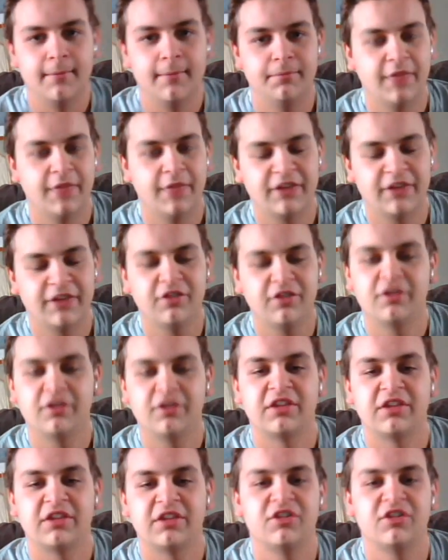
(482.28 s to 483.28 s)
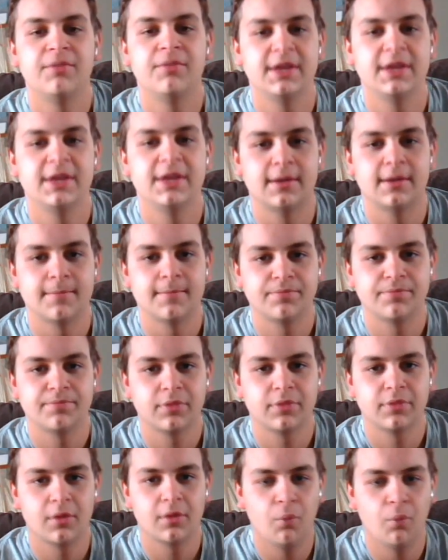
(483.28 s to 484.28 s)
Last year, there's just too many,
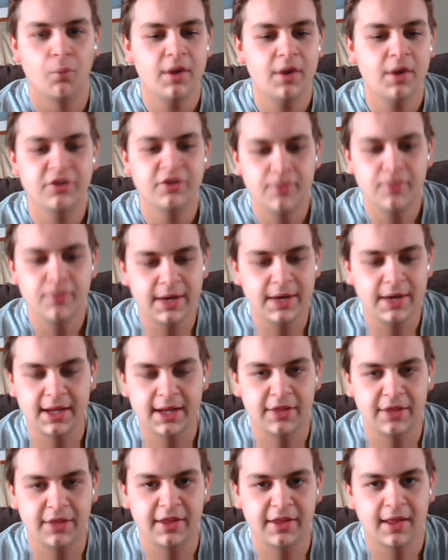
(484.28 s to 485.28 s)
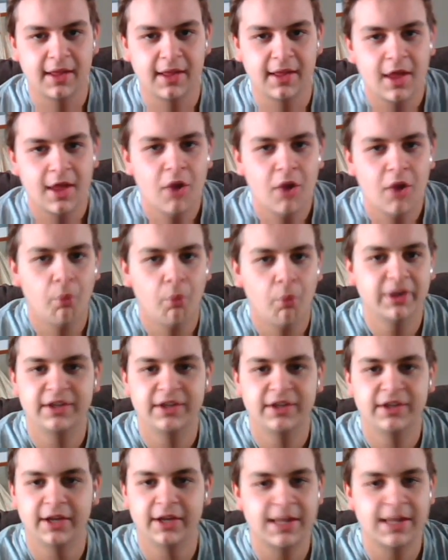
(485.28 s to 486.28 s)
I think,
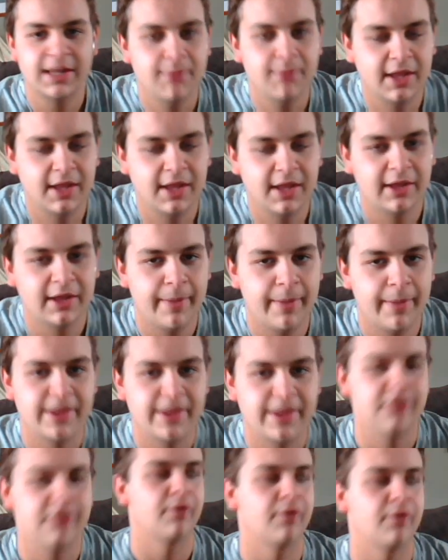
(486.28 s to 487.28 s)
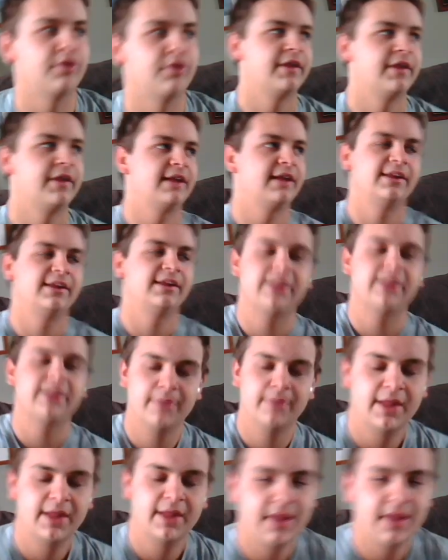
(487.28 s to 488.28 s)
one-and-done NBA-type egos on that
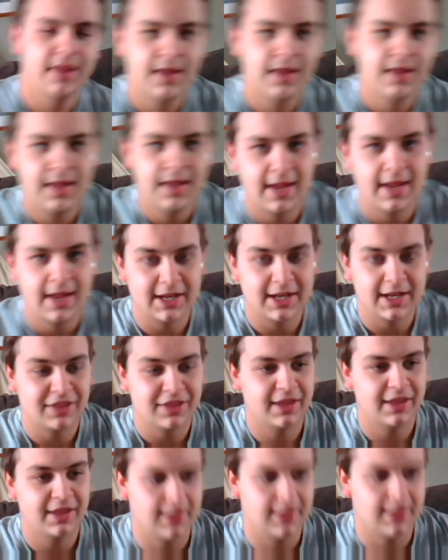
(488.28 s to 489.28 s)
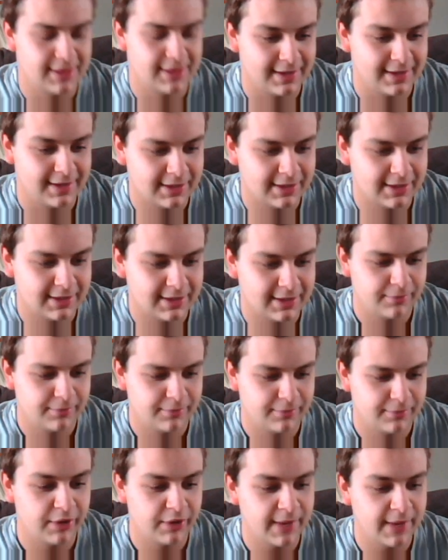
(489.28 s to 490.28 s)
team. And I think that
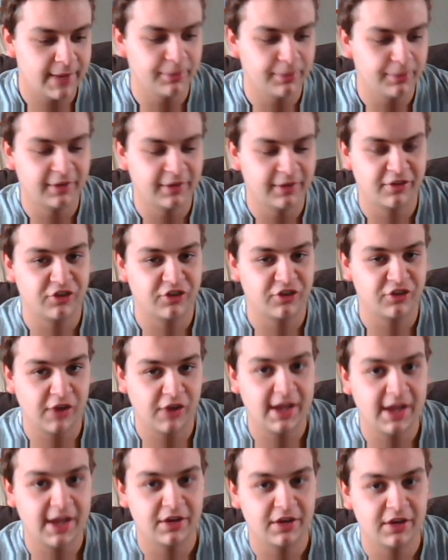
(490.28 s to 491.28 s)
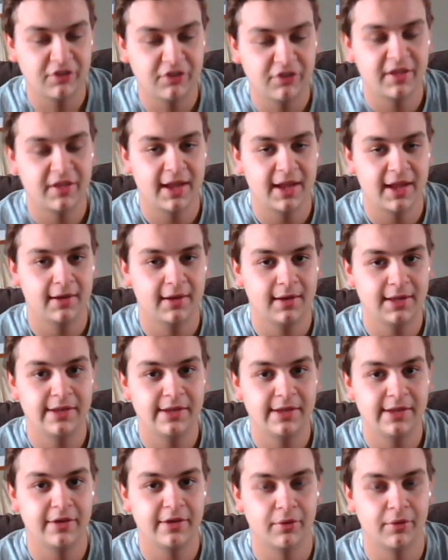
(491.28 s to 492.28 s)
Hamilton's changed that
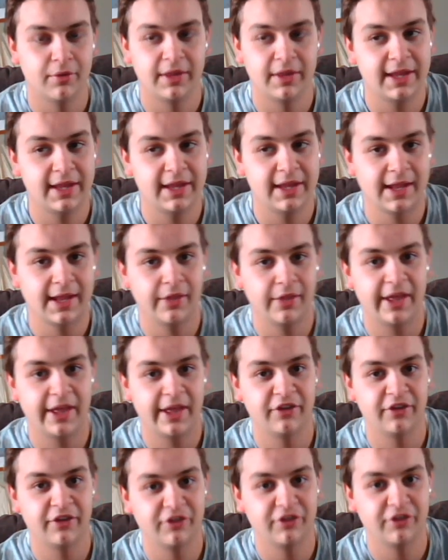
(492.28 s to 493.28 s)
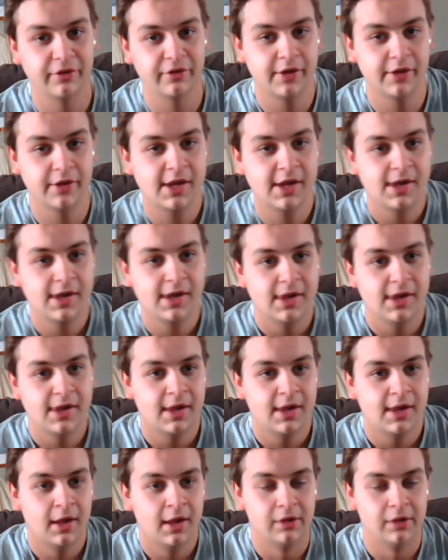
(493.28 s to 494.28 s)
ego that he had last year
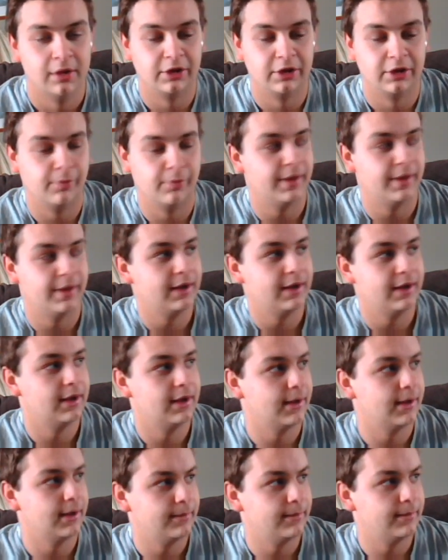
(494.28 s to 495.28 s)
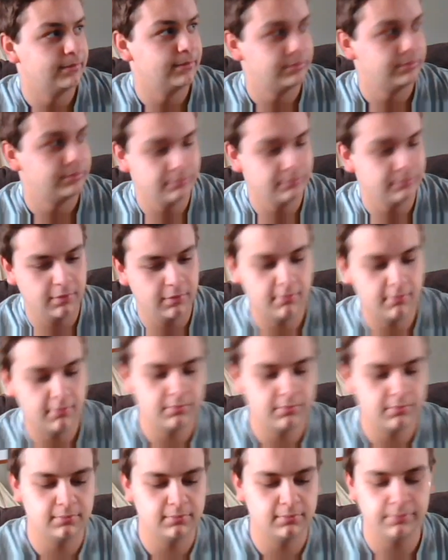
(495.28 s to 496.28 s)
a little bit.
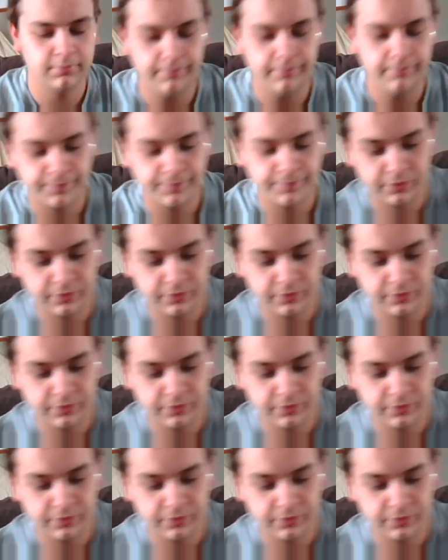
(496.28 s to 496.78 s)
And